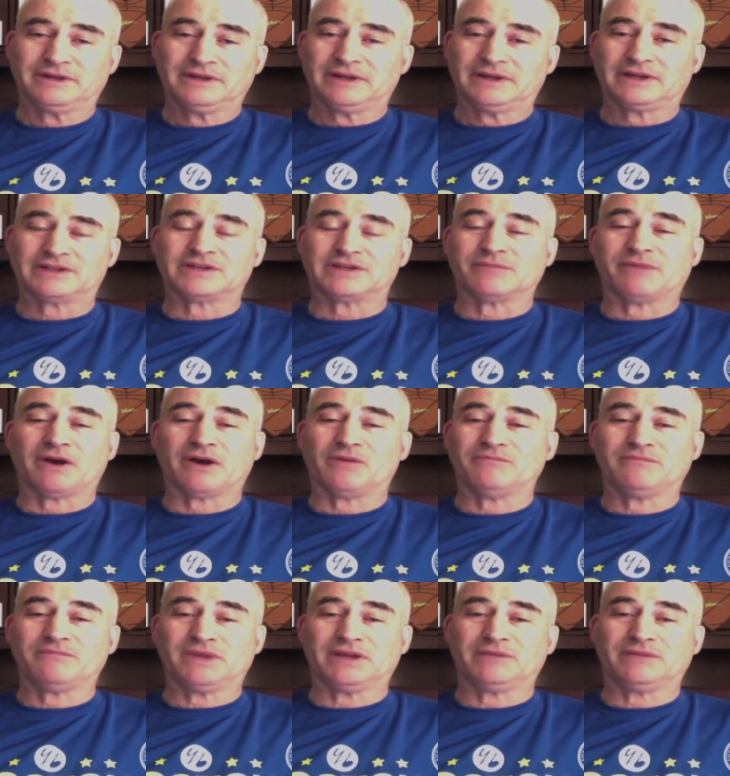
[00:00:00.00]
It's
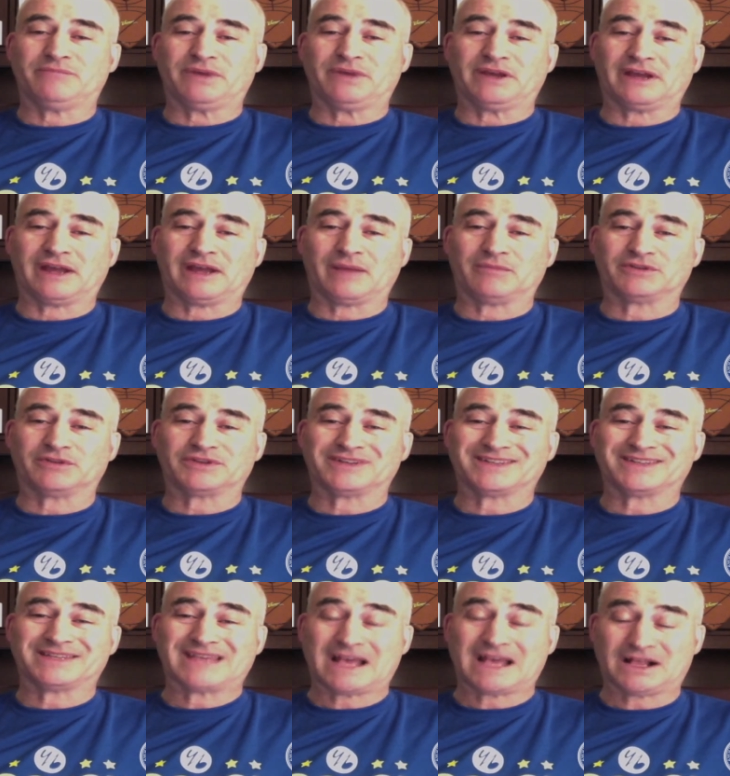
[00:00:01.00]
about me being able
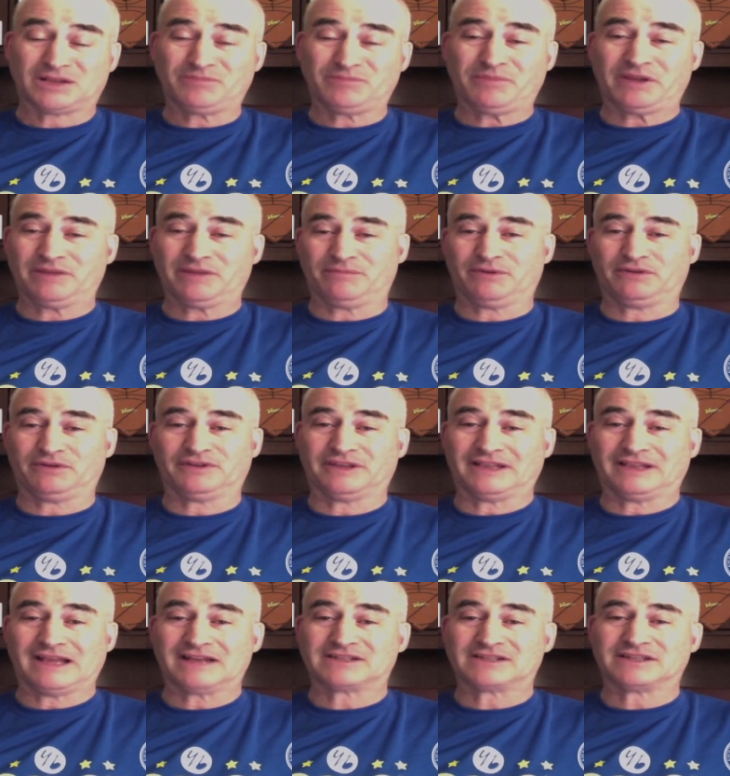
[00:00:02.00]
to tell people the
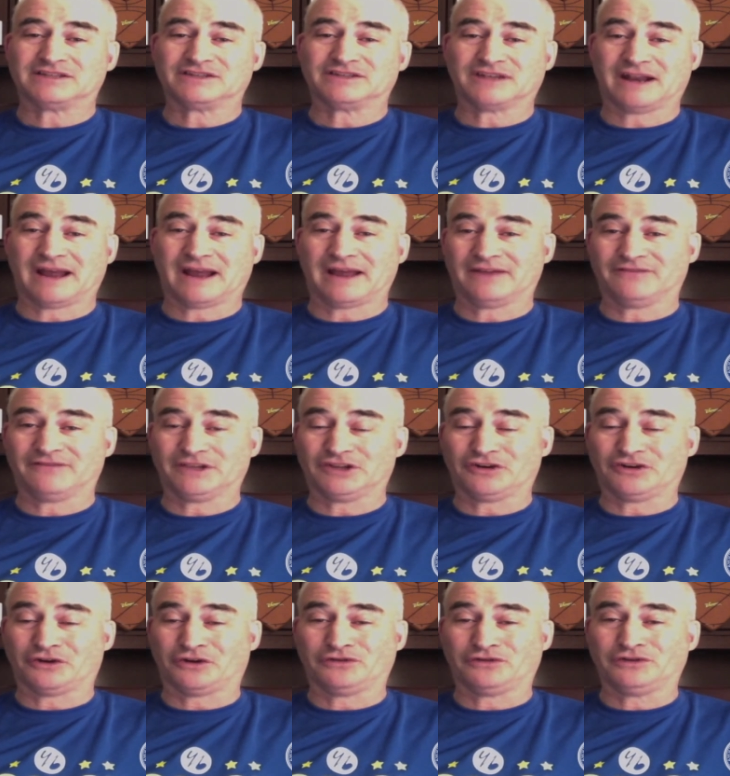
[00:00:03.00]
lessons that I have
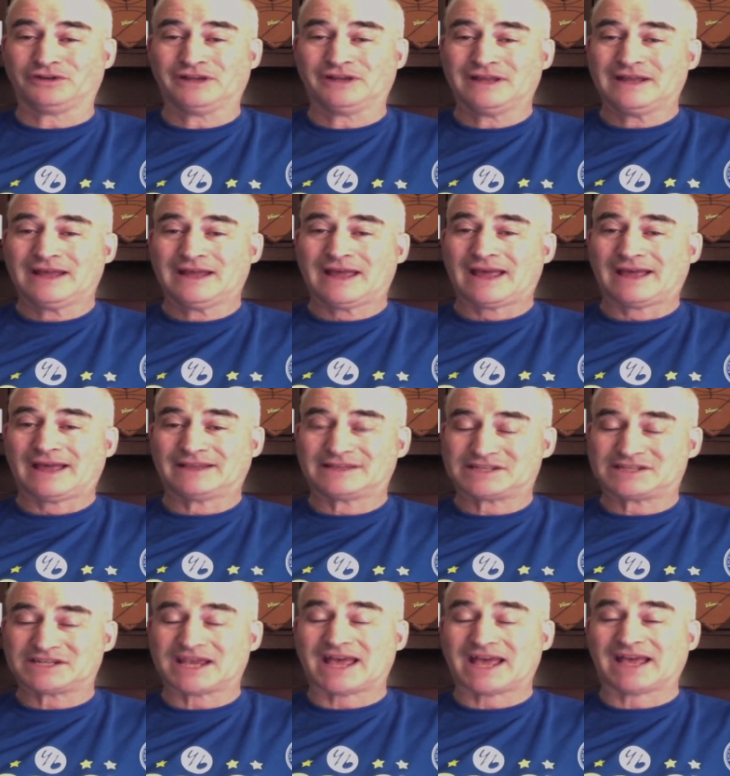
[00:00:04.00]
learned
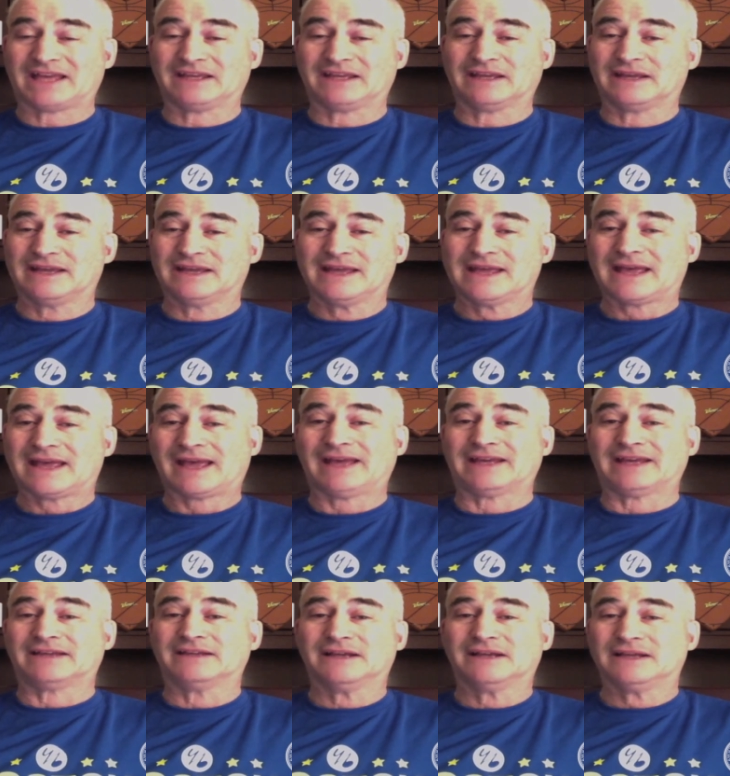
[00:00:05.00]
and say,
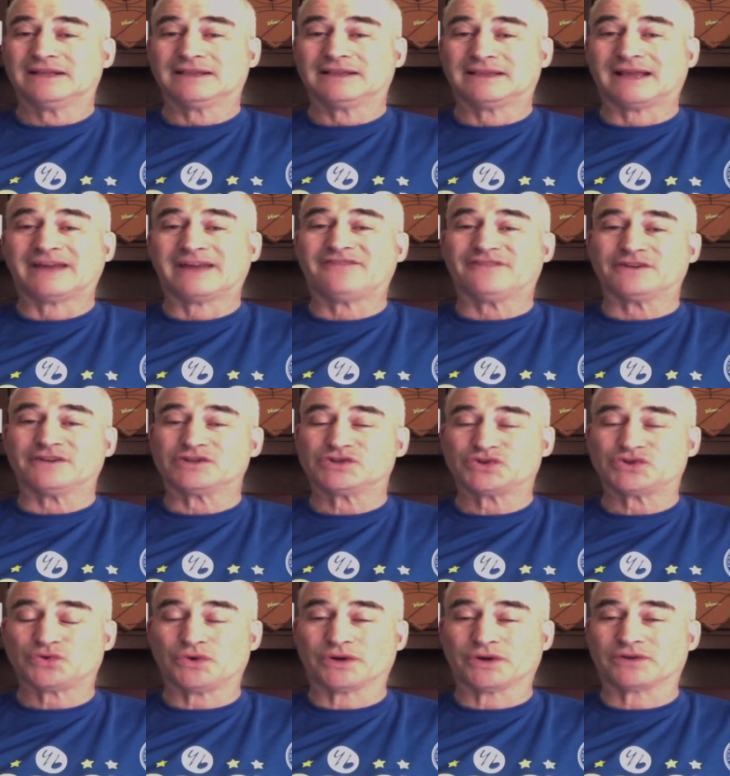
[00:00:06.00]
hey, life is
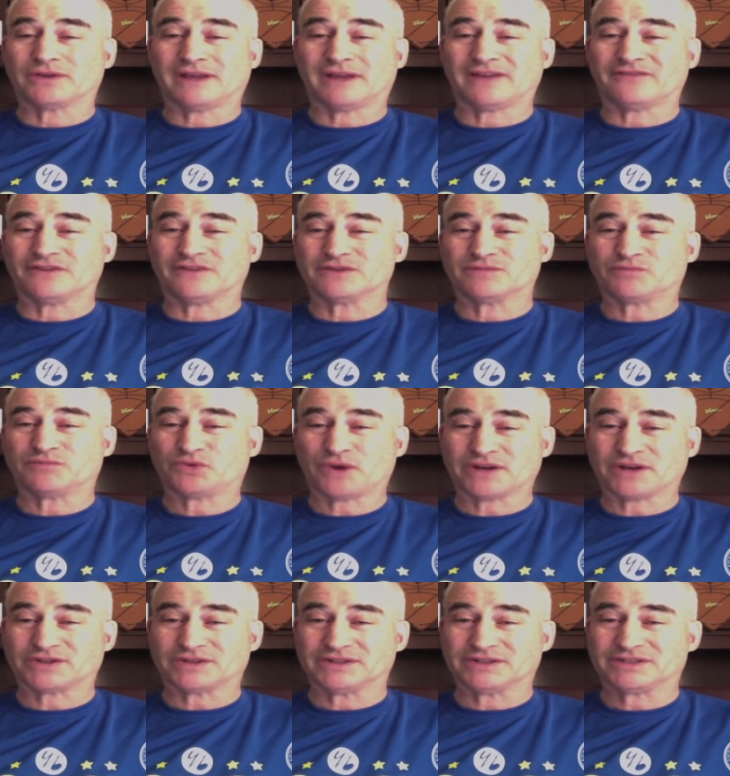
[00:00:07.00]
short, life is
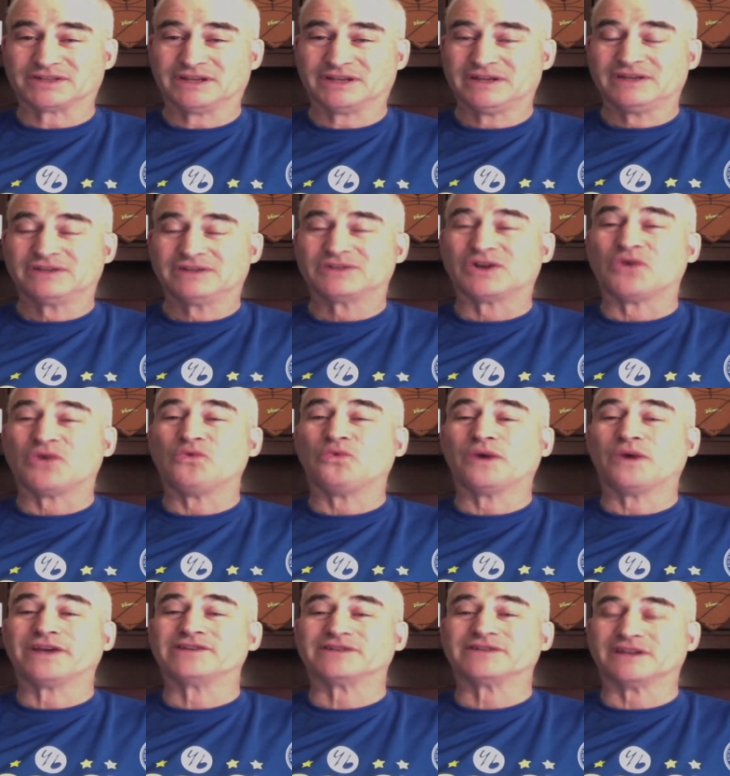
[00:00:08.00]
precious, don't
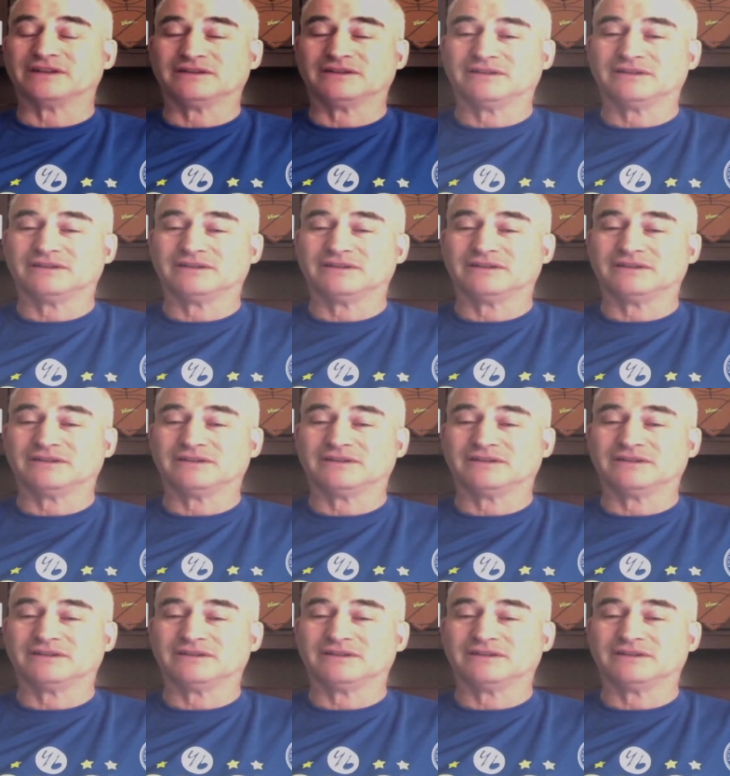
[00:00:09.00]
waste it.